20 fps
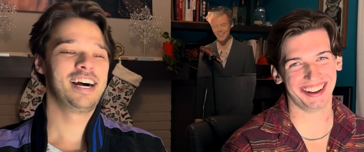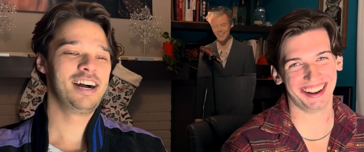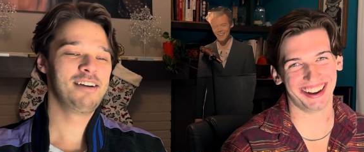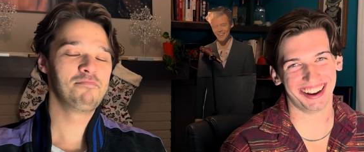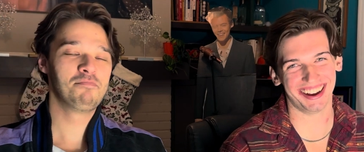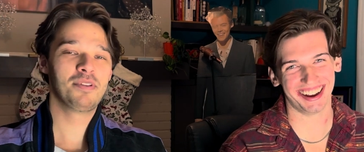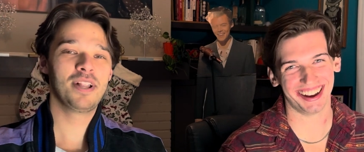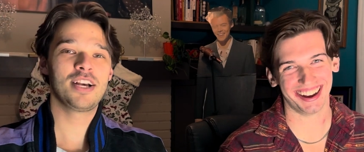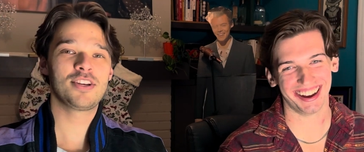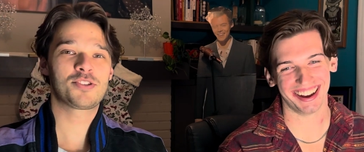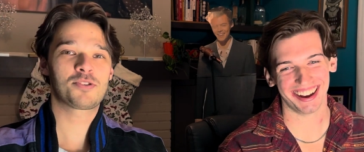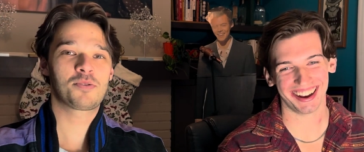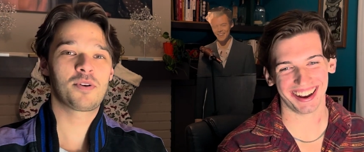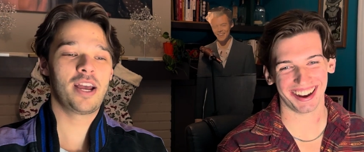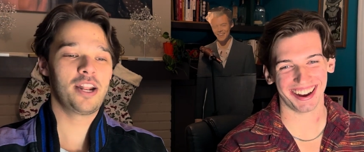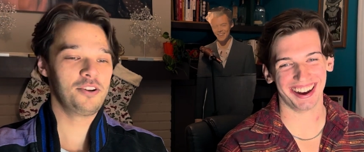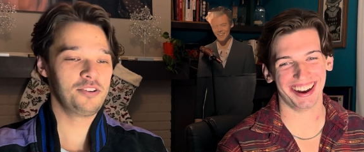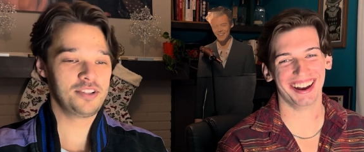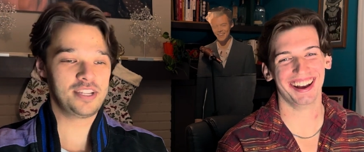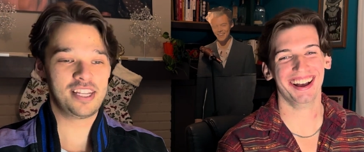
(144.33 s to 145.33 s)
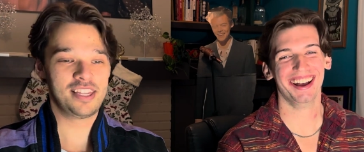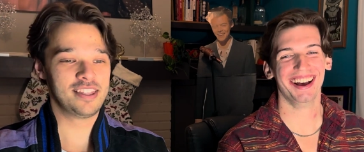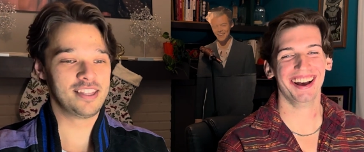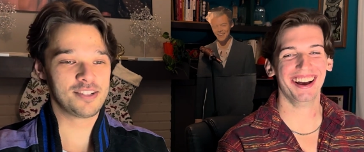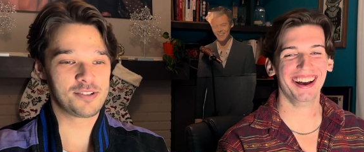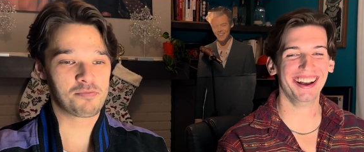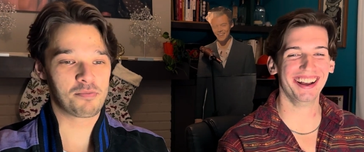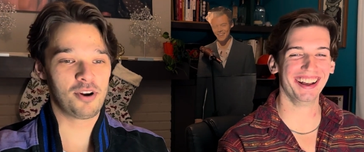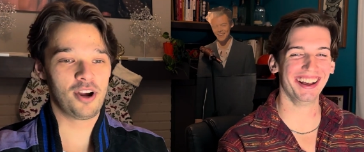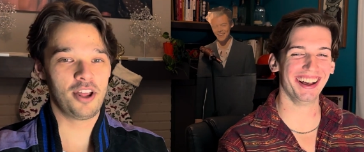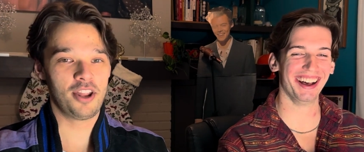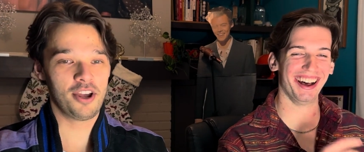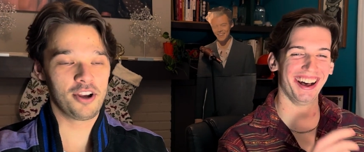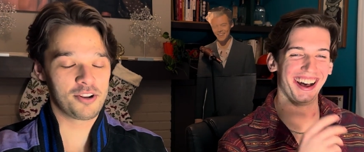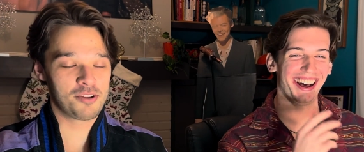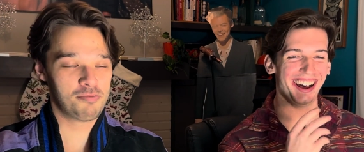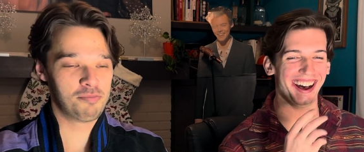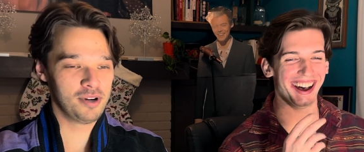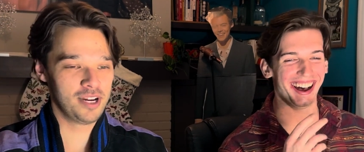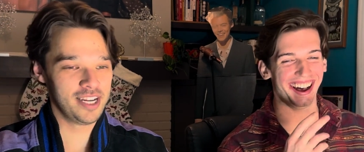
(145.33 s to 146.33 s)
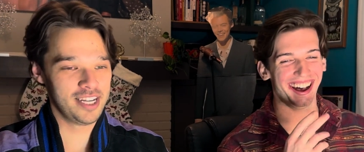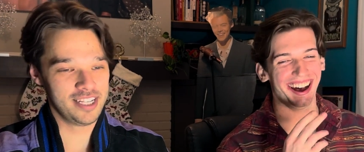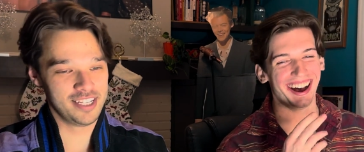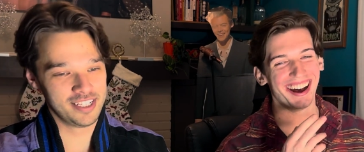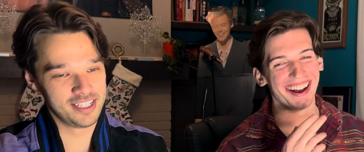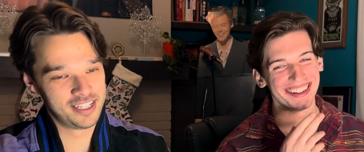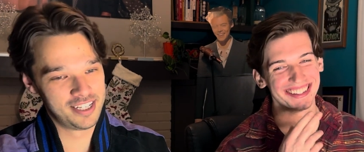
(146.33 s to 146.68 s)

Speaker 1: I'm blessed where I don't need this product, but